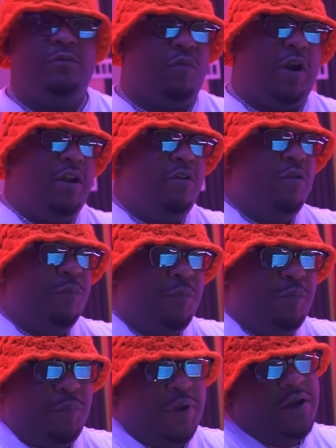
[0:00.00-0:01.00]
you bring you a
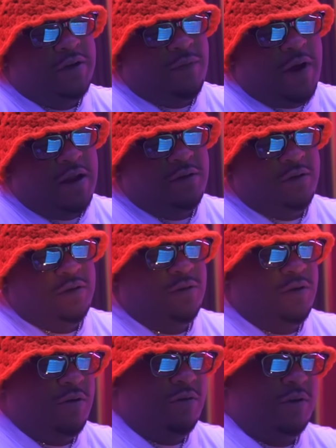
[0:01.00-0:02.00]
PS5 to the
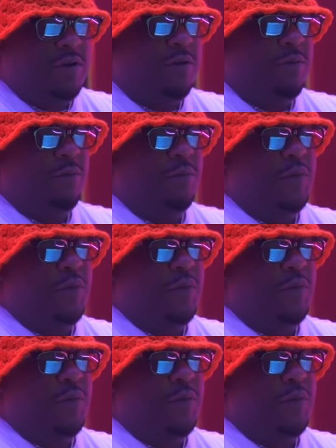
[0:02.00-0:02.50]
studio or something.